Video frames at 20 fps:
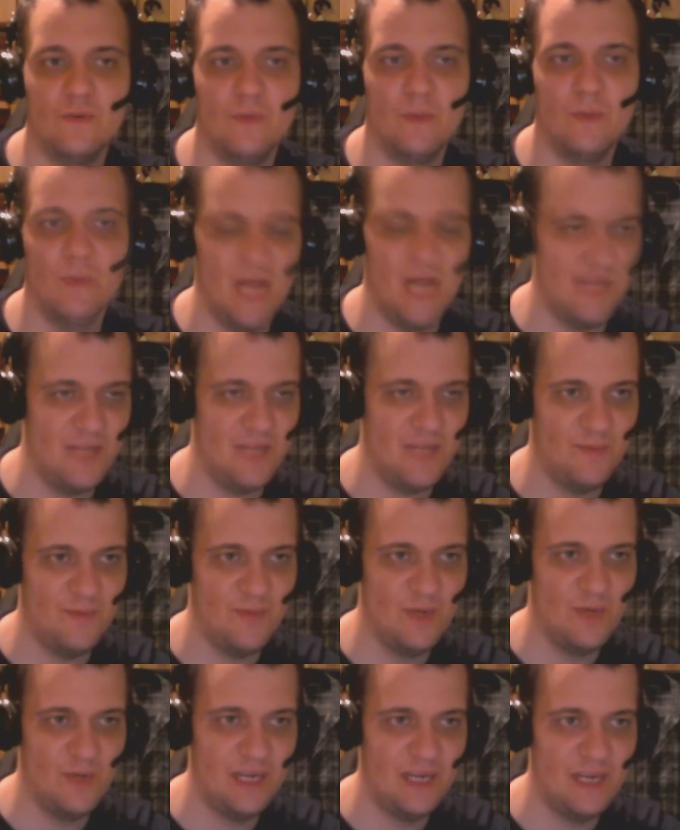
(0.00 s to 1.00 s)
the My Little
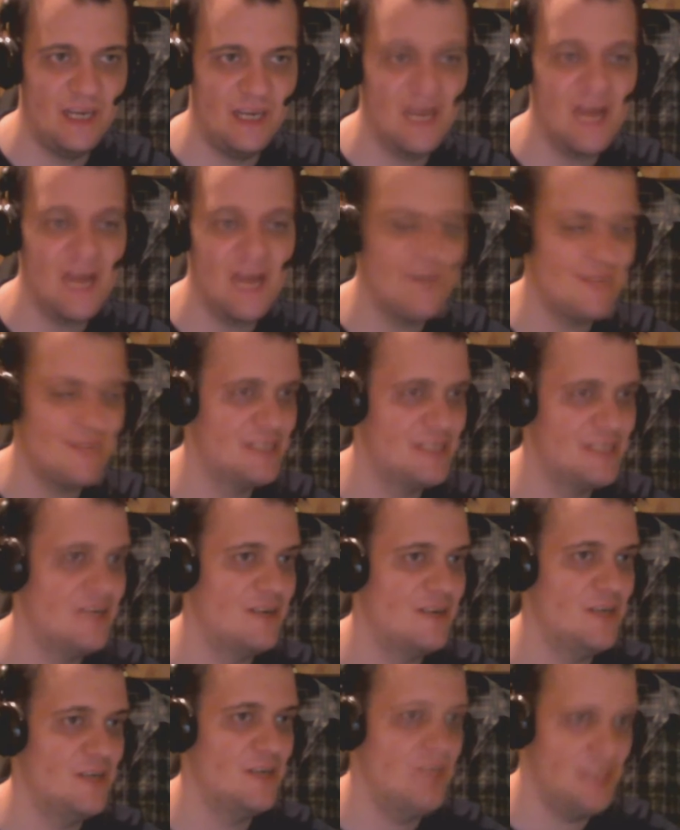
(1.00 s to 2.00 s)
Pony Equestria
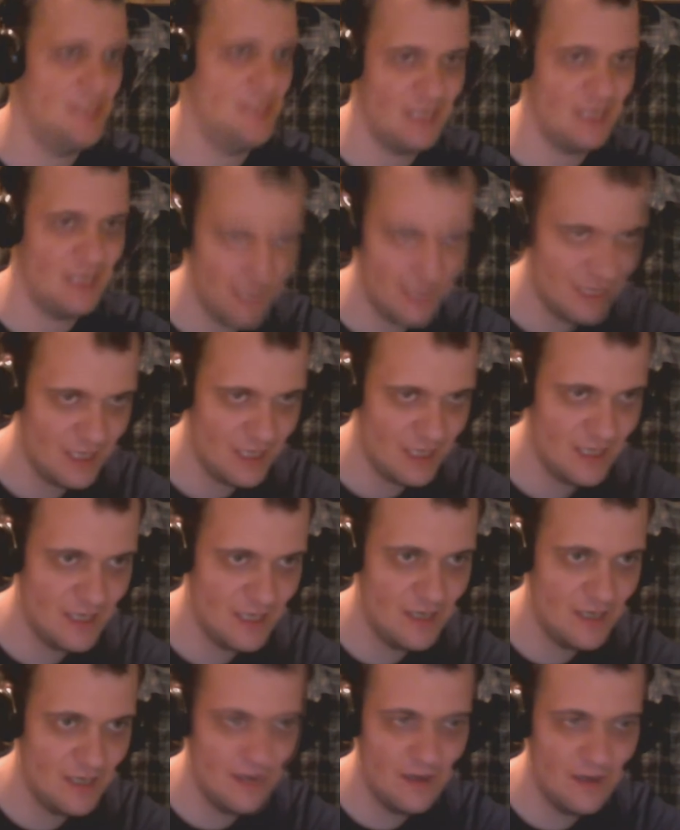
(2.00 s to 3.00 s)
Girls 3
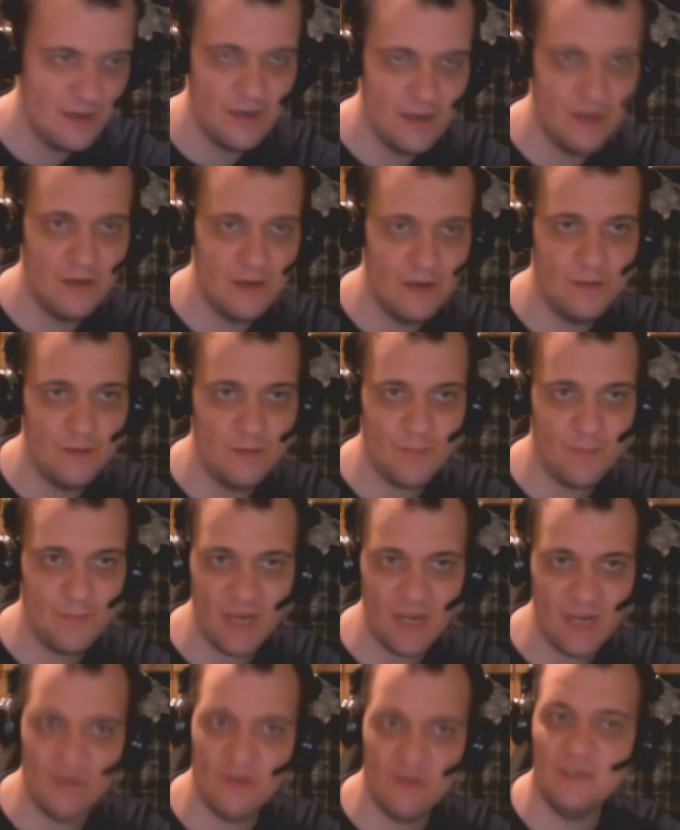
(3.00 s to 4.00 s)

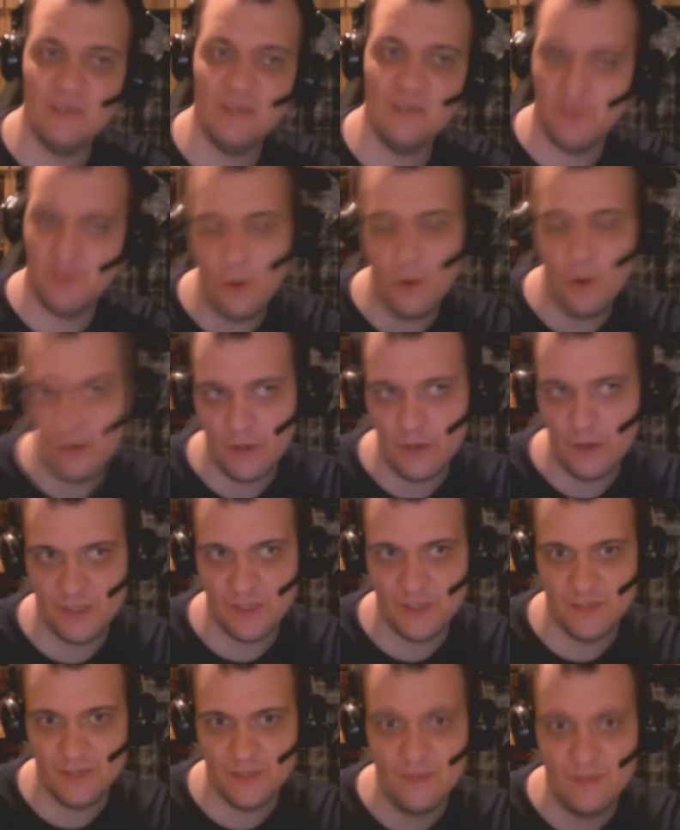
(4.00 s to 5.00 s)
prequel
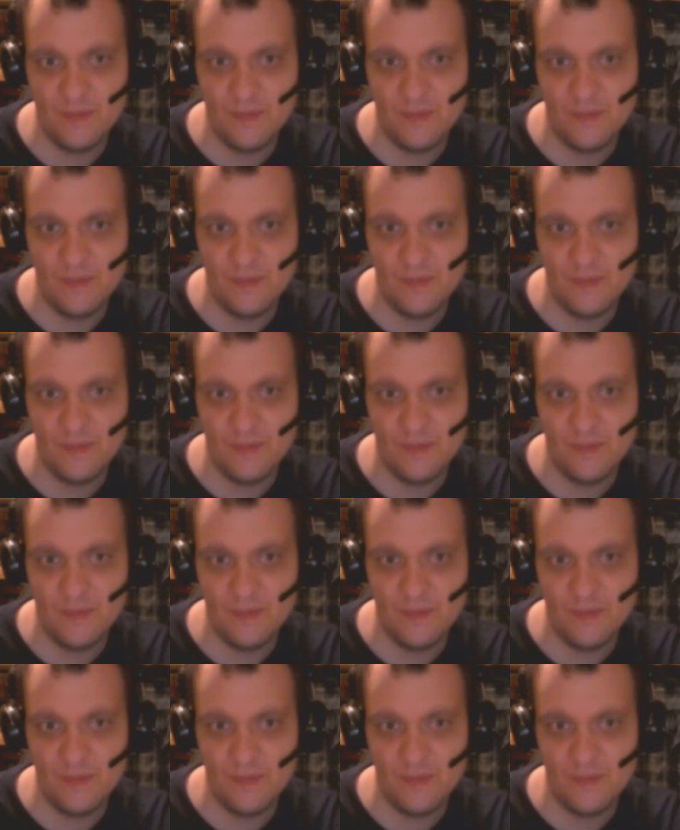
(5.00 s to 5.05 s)
shorts.